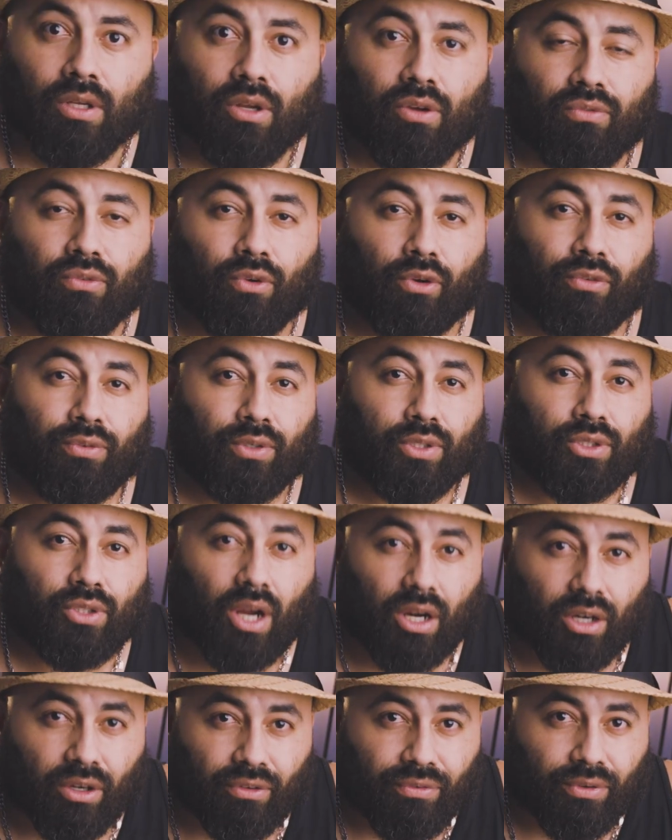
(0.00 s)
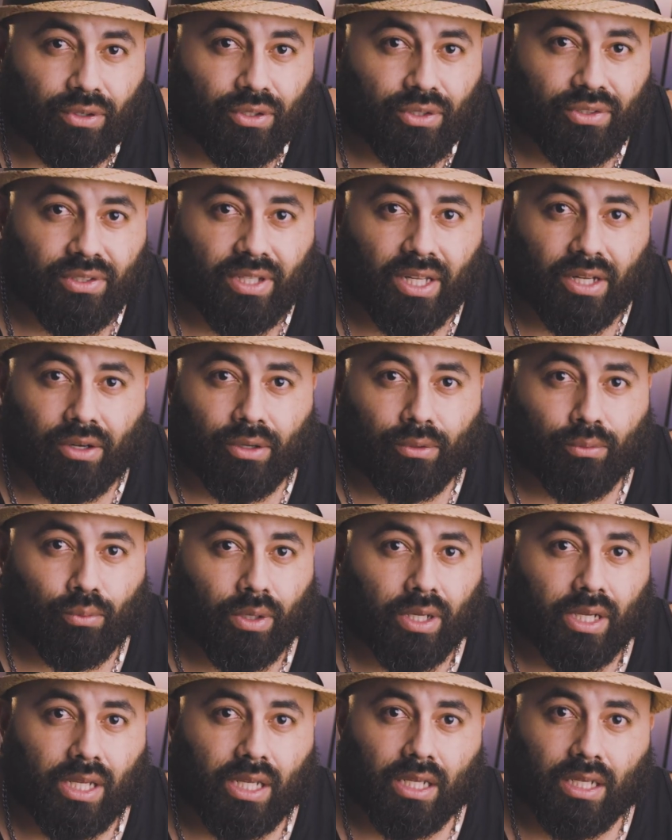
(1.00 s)
For photographers that are
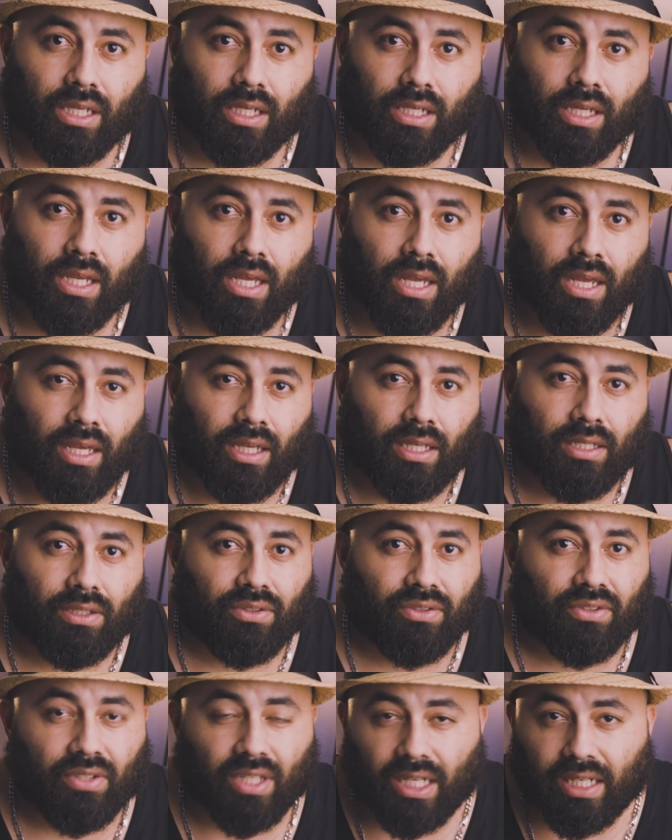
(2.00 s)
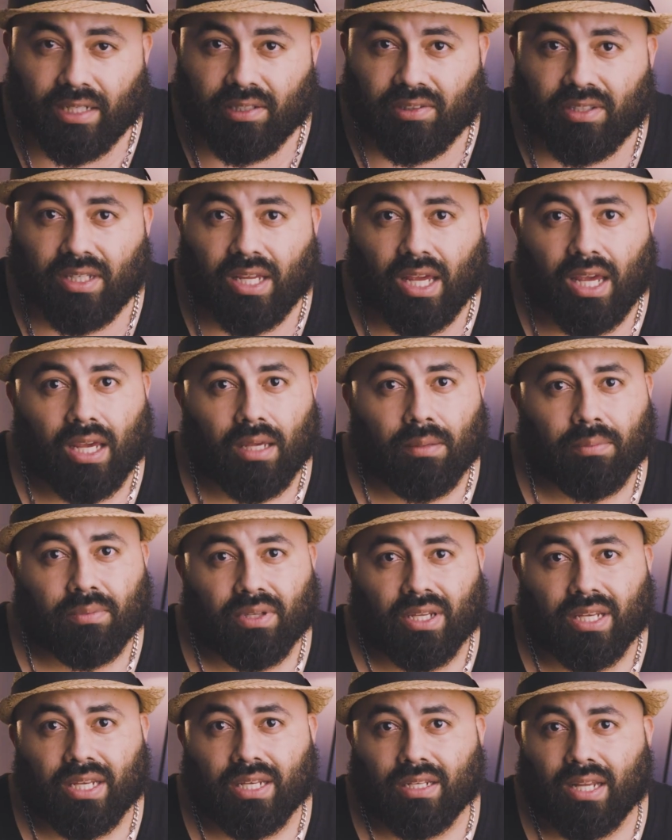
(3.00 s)
working in cityscapes
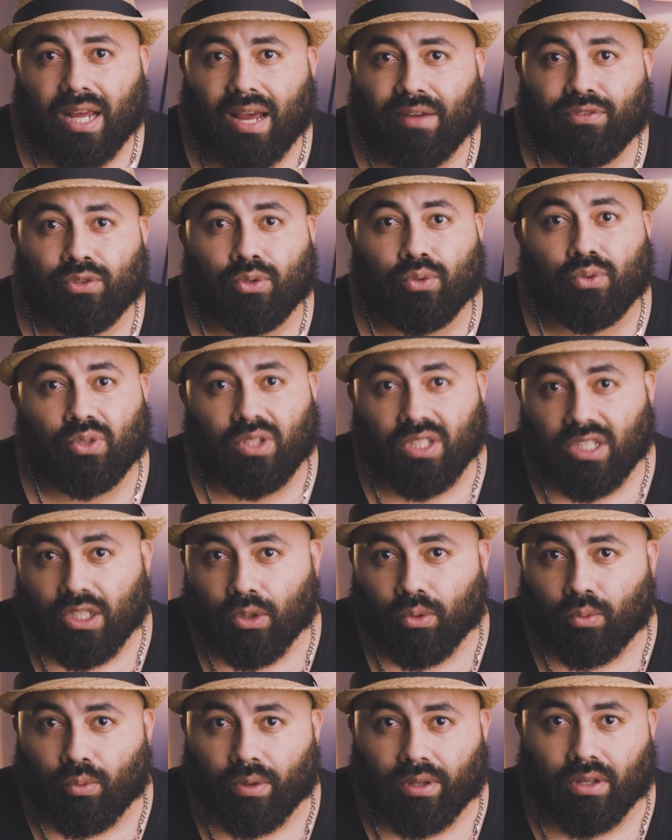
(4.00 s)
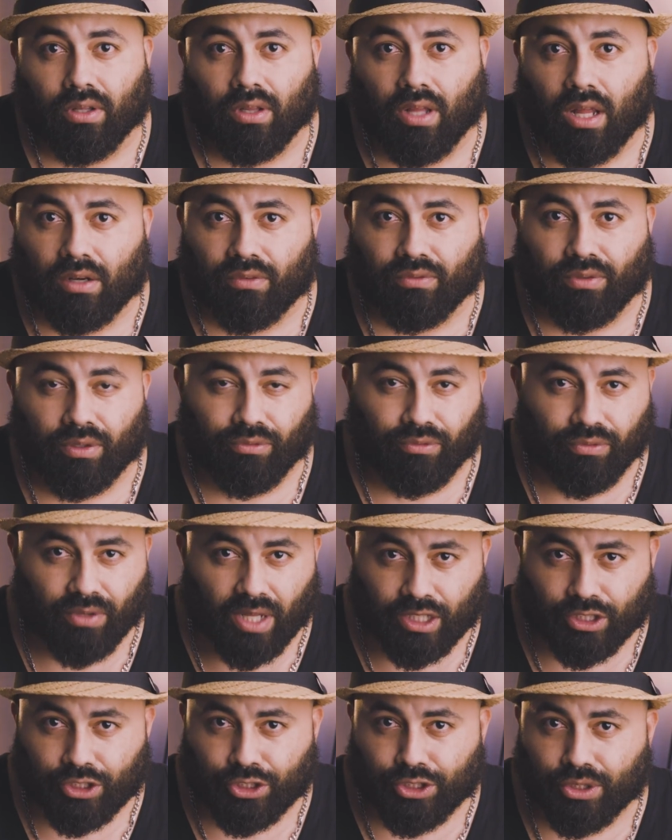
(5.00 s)
and have to deal with a lot of
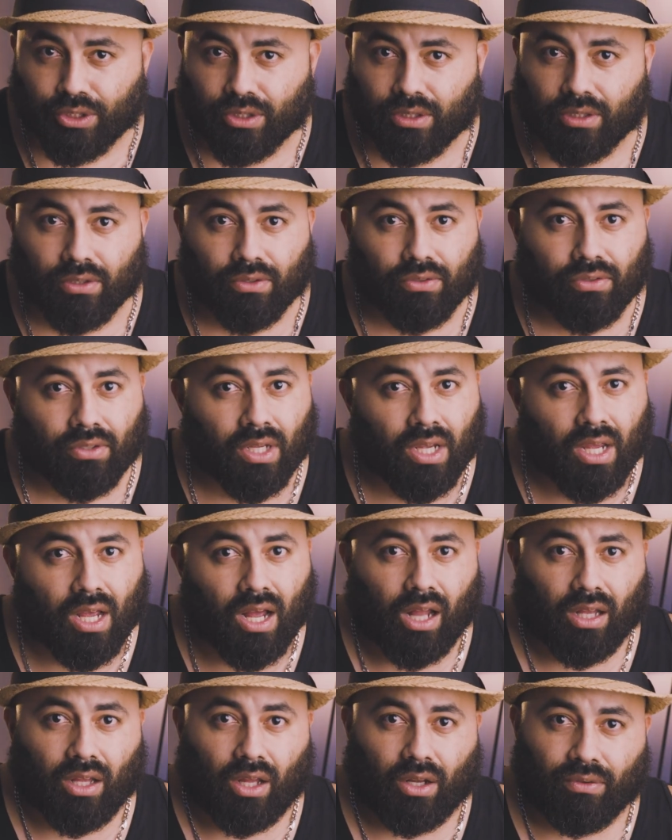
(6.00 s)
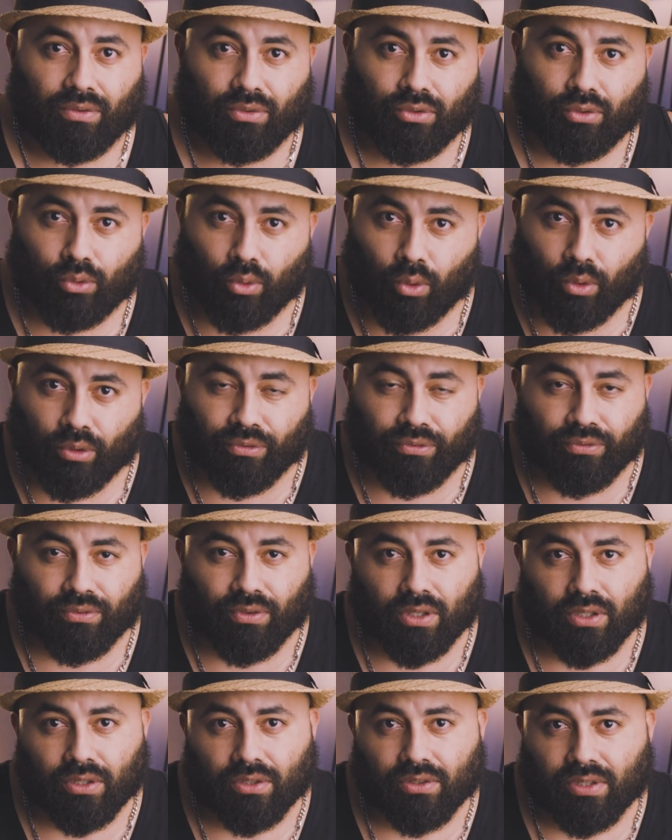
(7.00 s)
reflections, a lot of
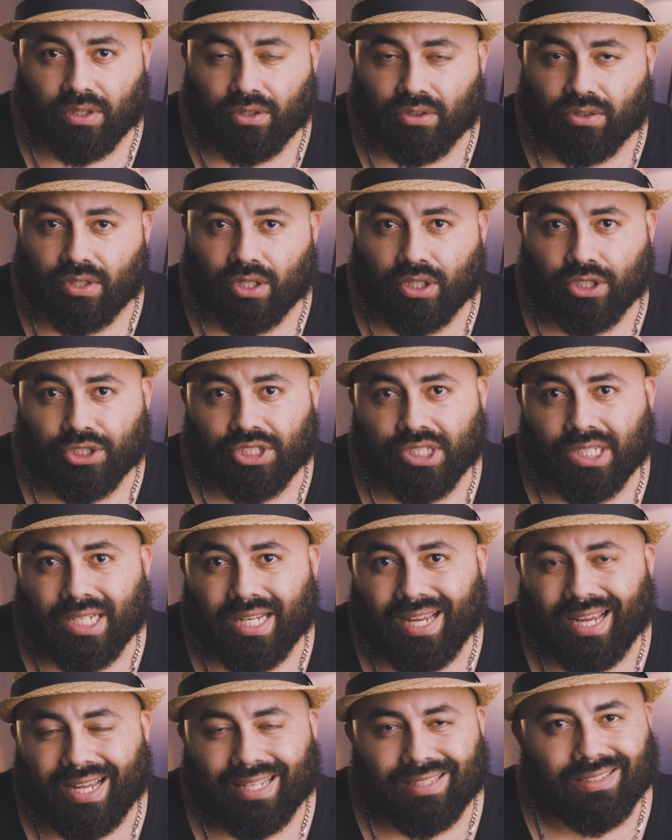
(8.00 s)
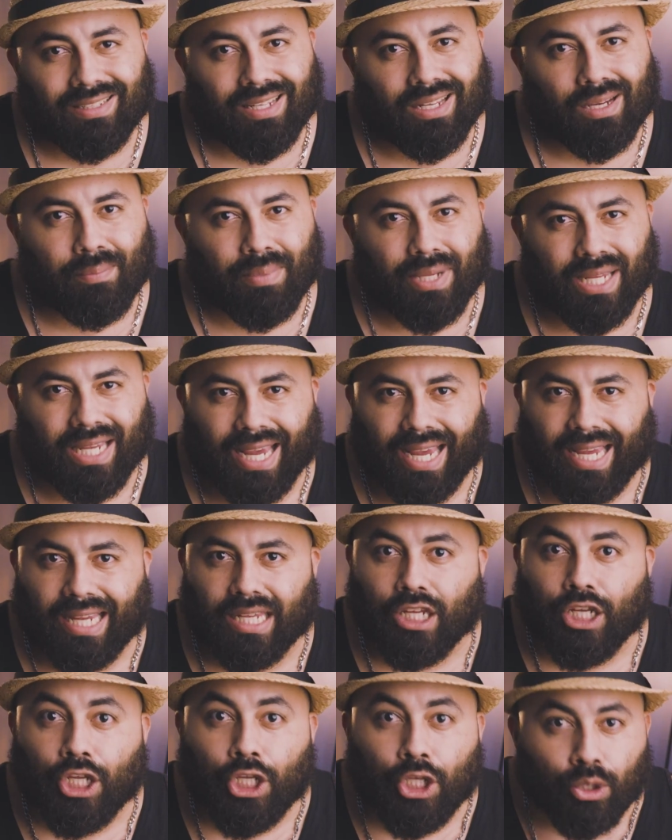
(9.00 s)
storefronts and such, it's gonna be a
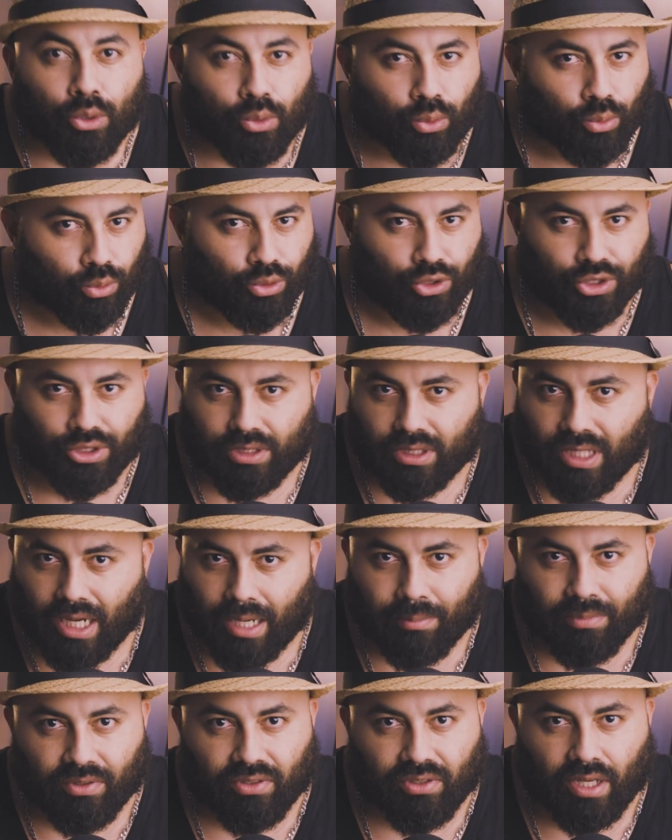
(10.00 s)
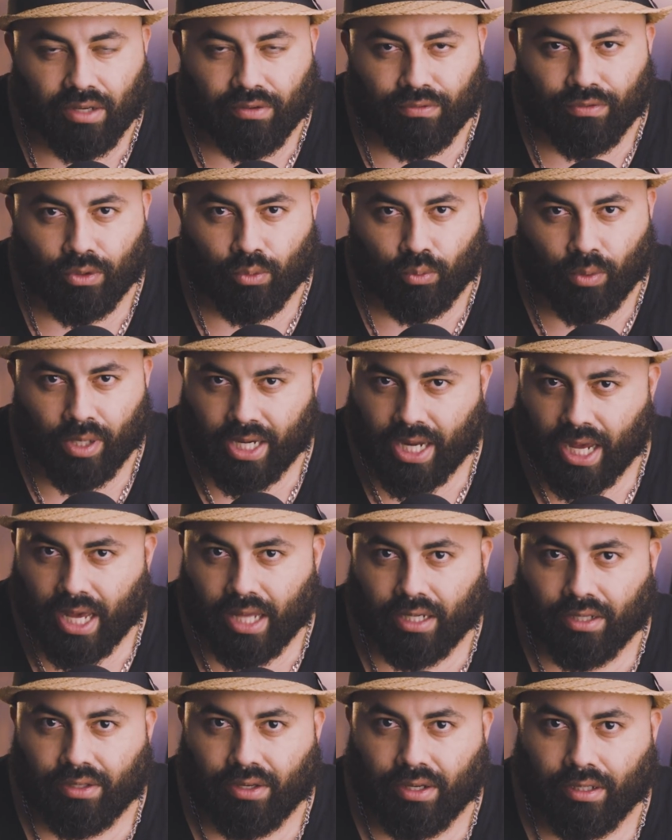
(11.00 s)
huge time saver when
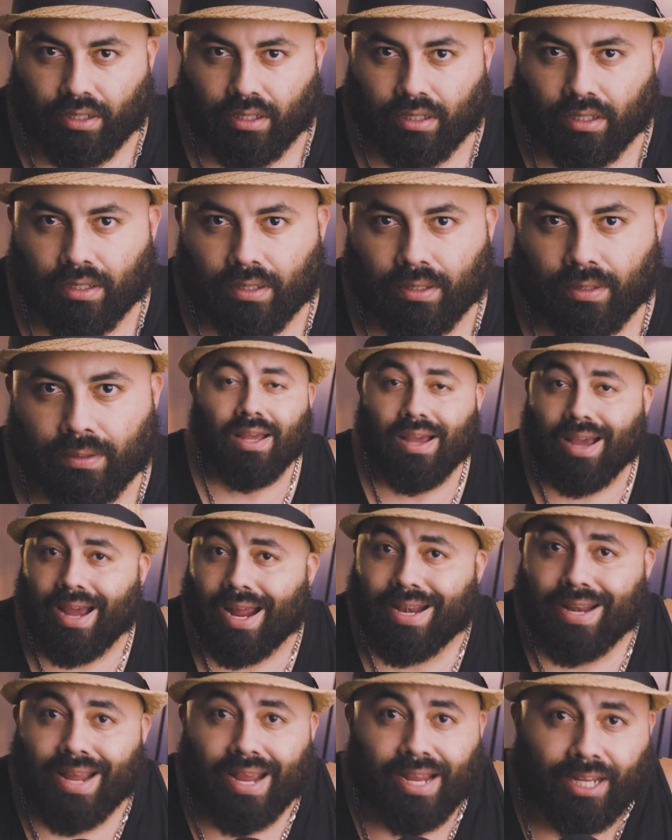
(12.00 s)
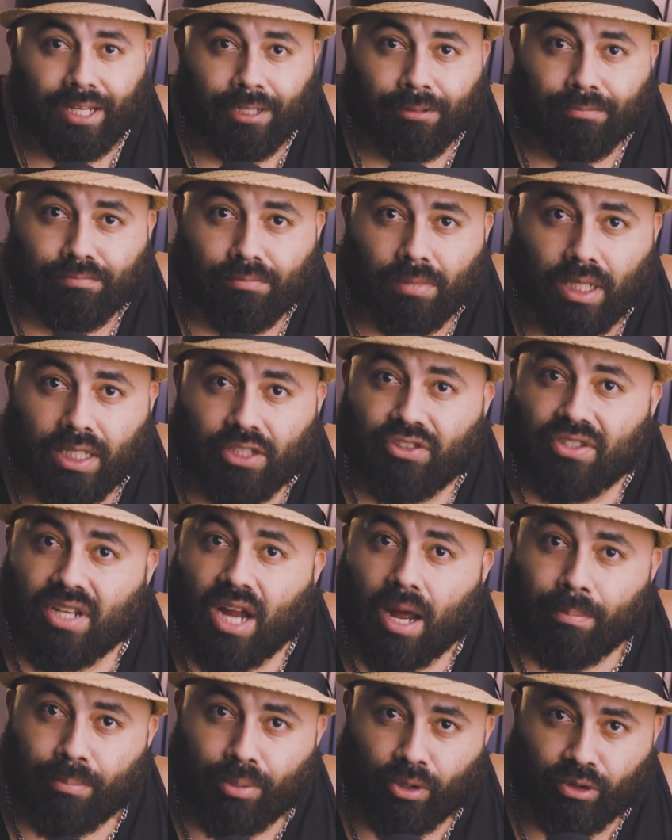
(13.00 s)
editing. And hey, it's
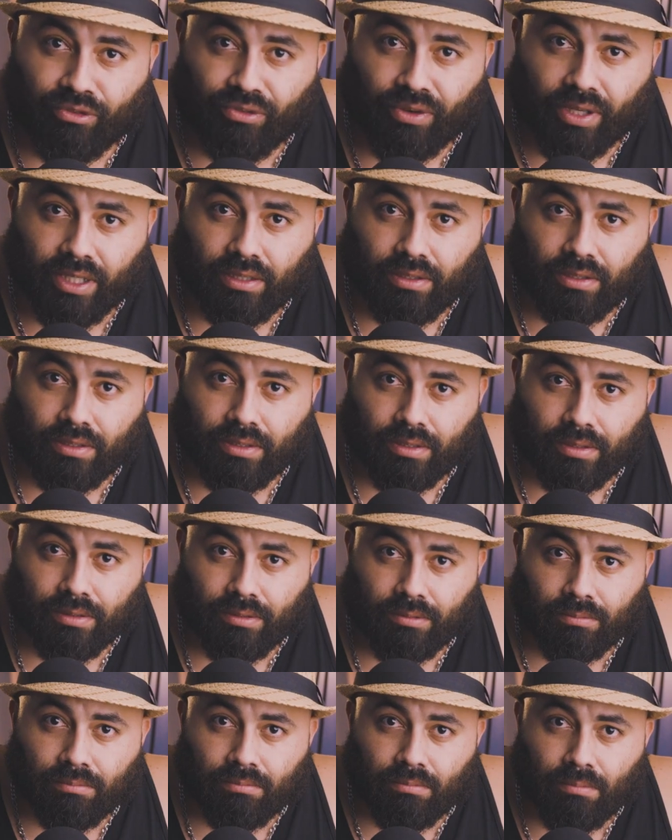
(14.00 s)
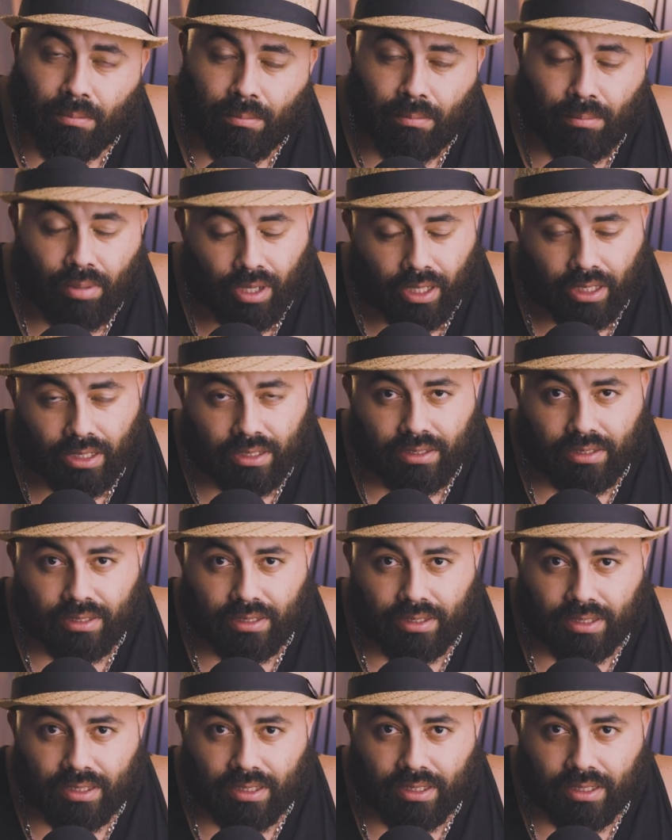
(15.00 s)
not perfect, but